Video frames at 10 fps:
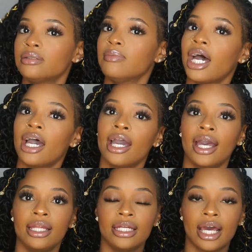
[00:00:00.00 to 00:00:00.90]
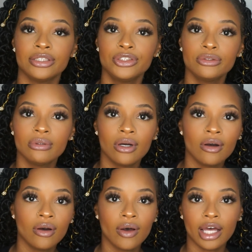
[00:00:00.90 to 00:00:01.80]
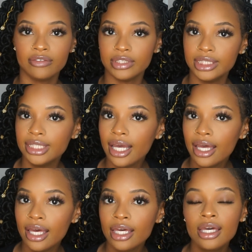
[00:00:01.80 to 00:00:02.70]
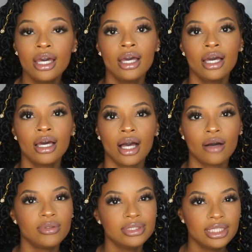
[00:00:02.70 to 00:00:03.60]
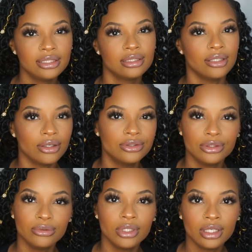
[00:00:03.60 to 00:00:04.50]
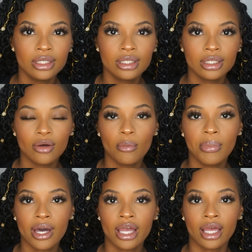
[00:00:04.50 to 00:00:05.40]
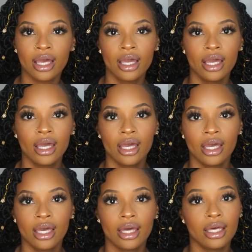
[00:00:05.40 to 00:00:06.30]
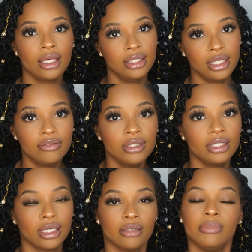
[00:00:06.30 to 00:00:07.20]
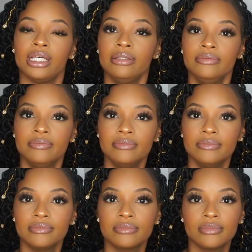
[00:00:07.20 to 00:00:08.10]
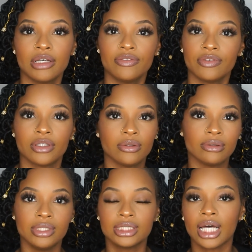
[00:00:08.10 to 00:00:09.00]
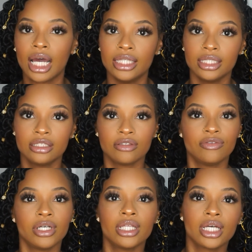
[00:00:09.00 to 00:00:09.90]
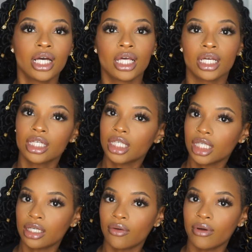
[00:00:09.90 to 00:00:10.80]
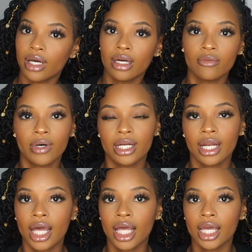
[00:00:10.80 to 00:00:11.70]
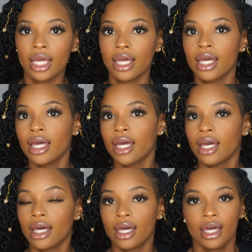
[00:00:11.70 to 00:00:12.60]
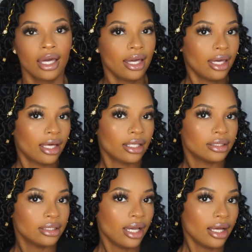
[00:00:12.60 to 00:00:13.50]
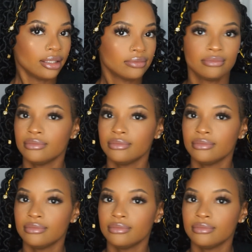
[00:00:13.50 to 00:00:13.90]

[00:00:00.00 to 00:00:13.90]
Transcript: is my natural everyday. I won't say it's a go-to look, but it definitely could be if you decide that you're feeling kind of cute and whatnot. And yeah.